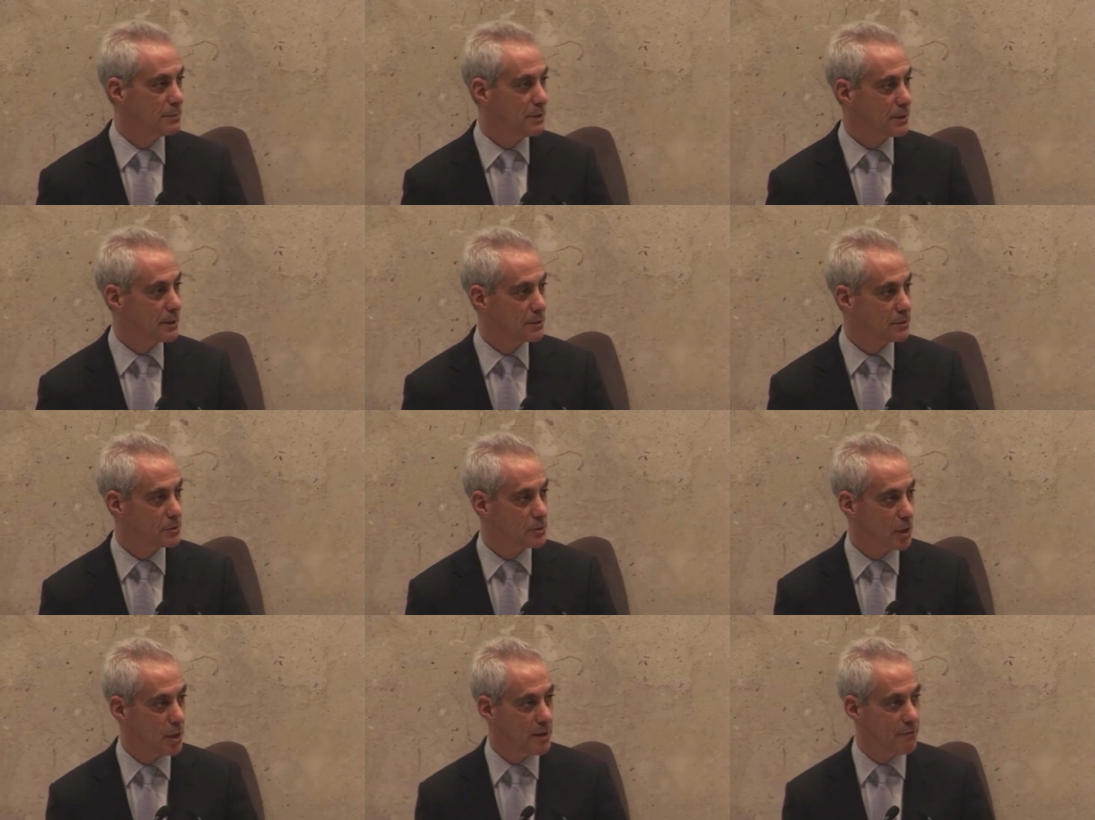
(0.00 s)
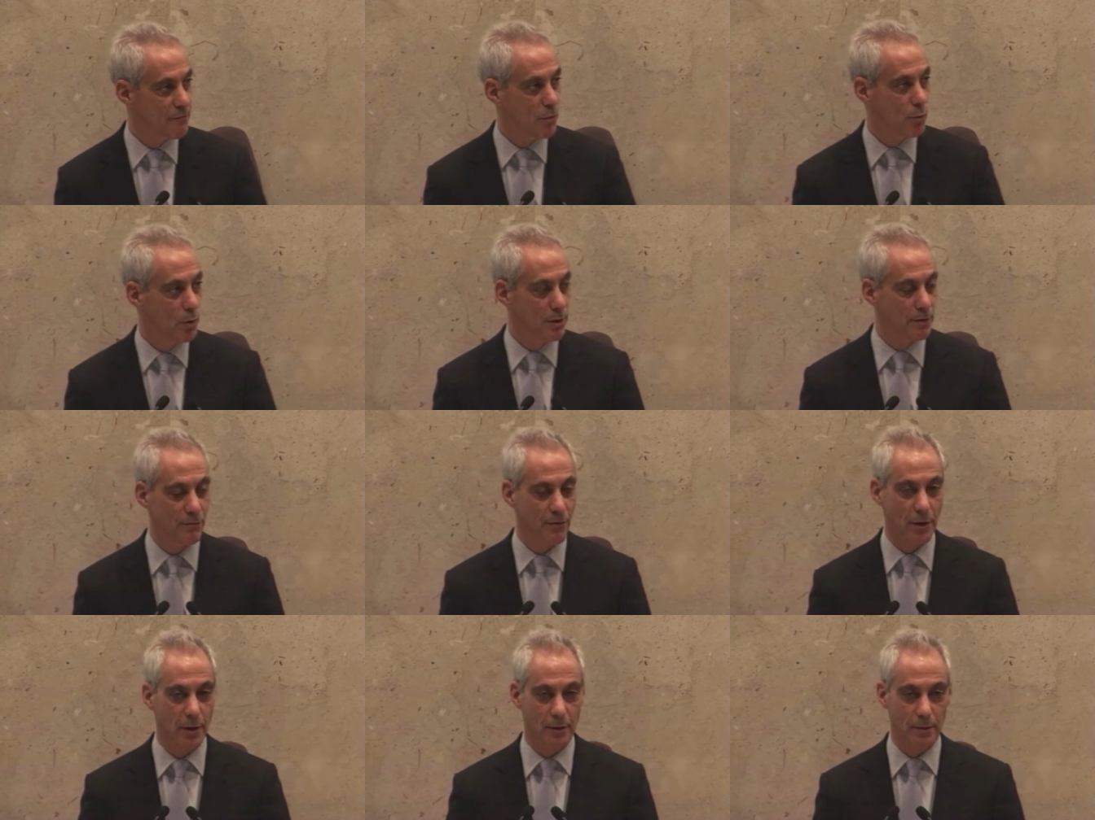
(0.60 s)
because every
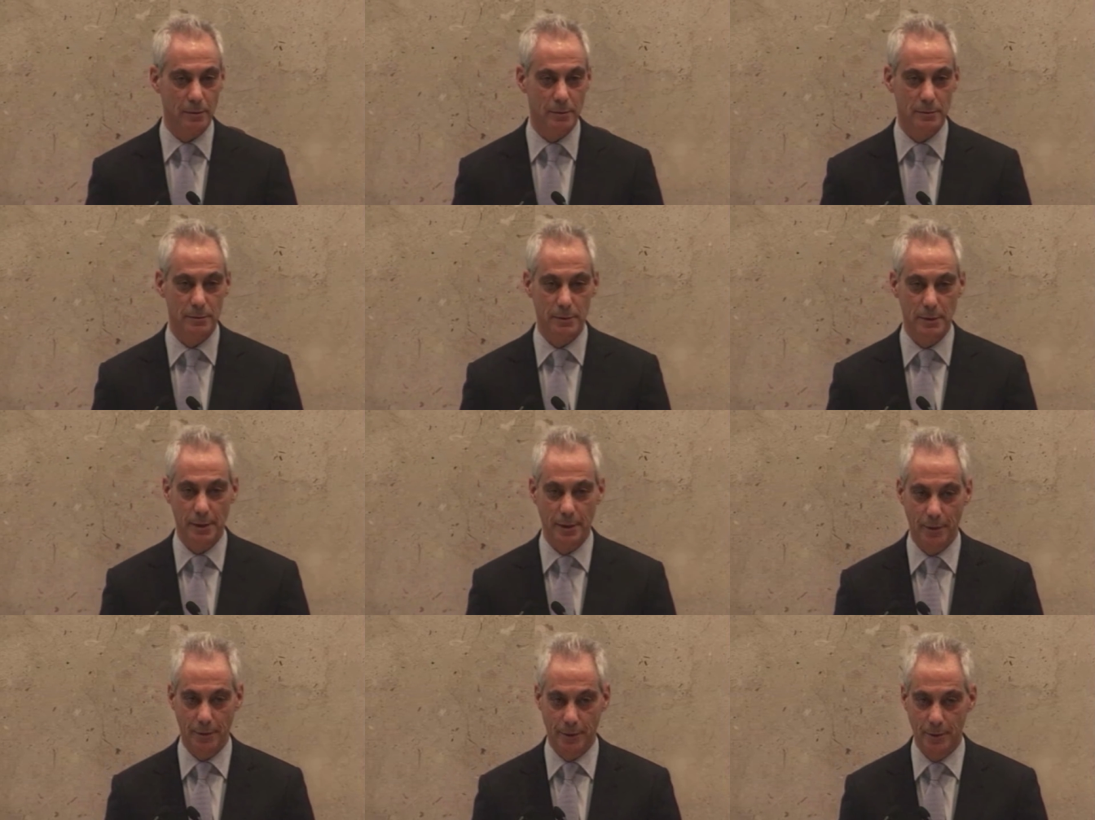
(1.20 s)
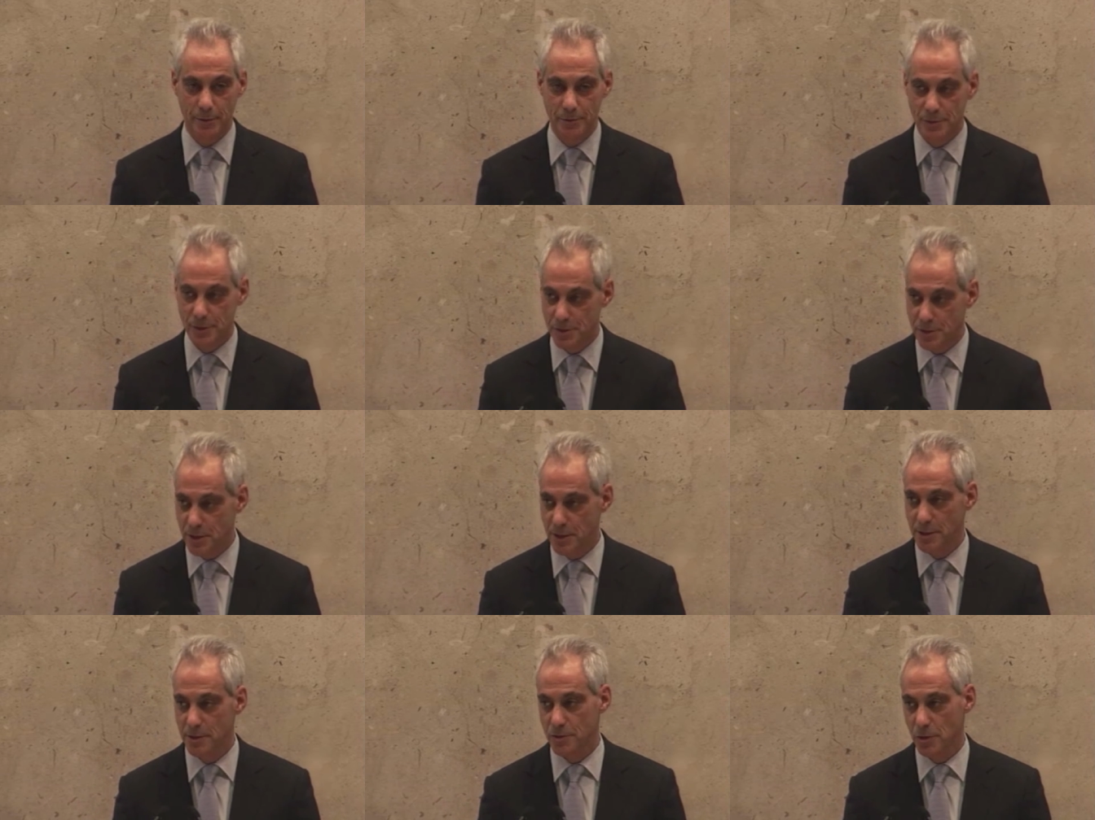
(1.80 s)
one of our areas,
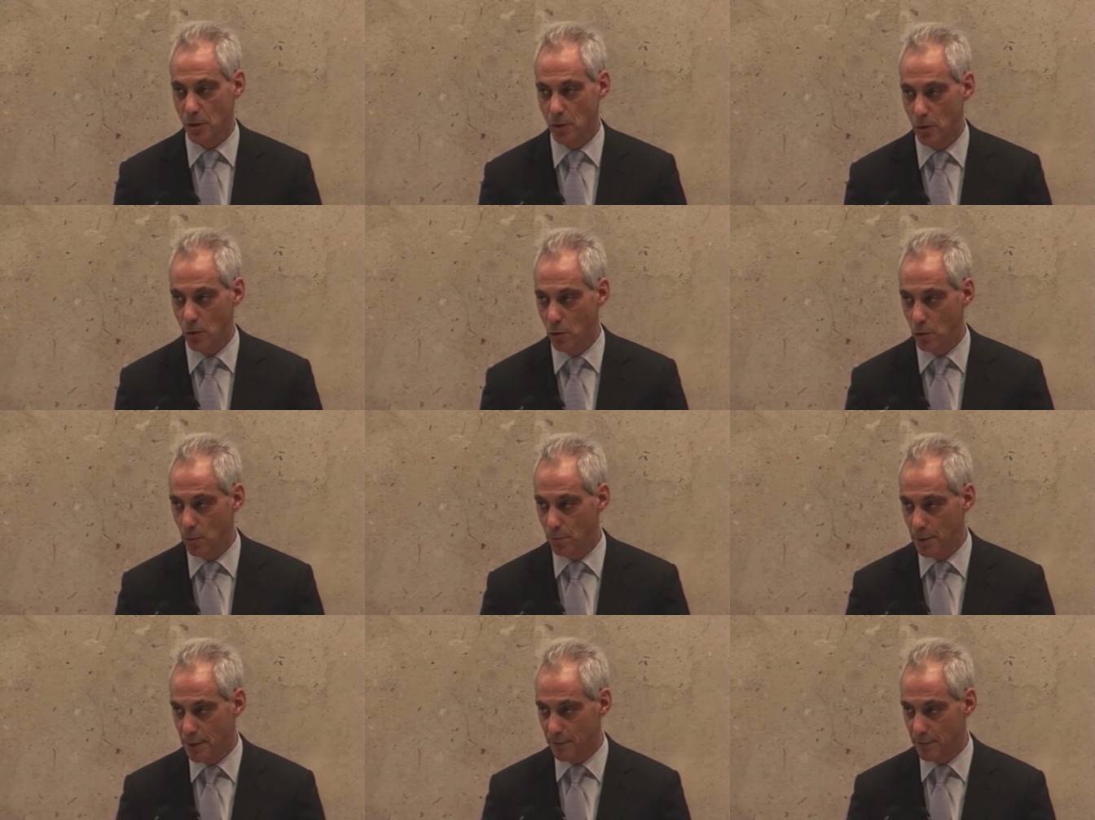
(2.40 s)
the city as a whole,